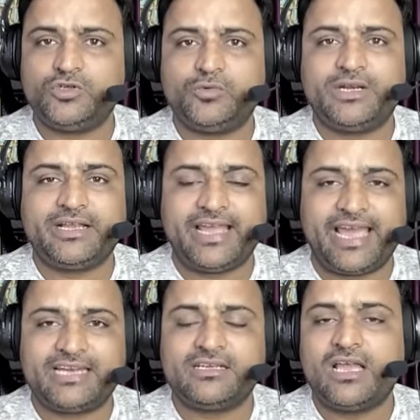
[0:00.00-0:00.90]
you will
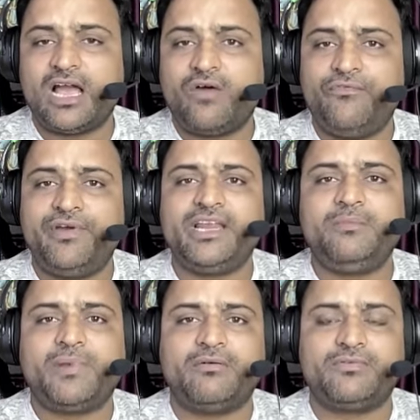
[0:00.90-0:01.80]
get a very
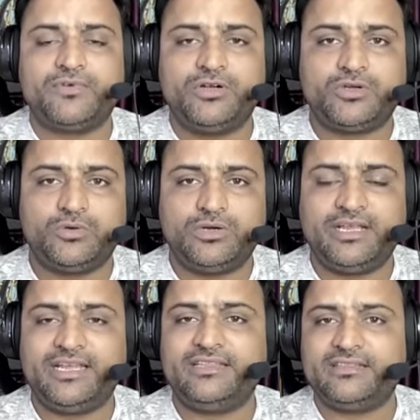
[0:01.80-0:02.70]
powerful tool
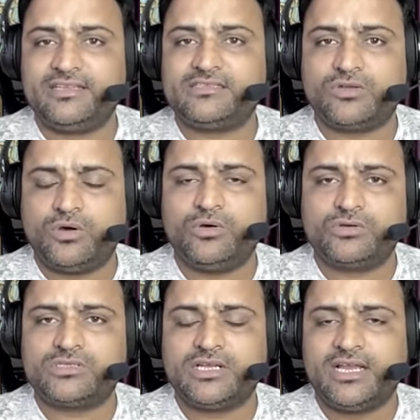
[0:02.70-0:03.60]
in this
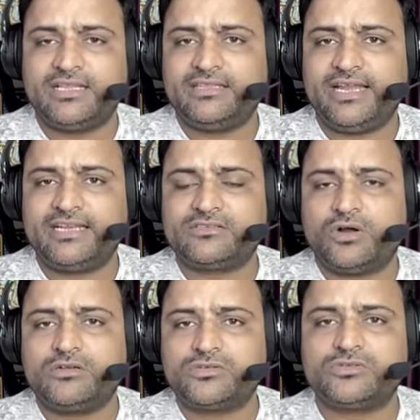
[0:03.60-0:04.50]
course that is
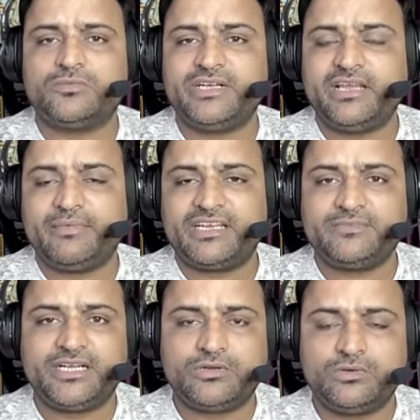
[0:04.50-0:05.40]
called Social Media
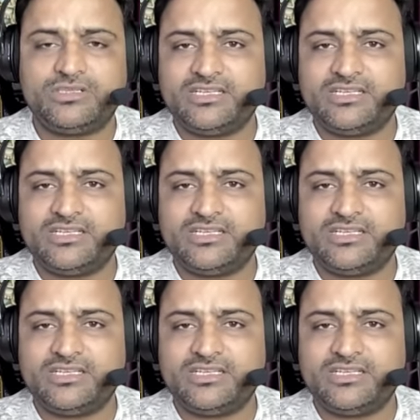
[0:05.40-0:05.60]
Management Tool.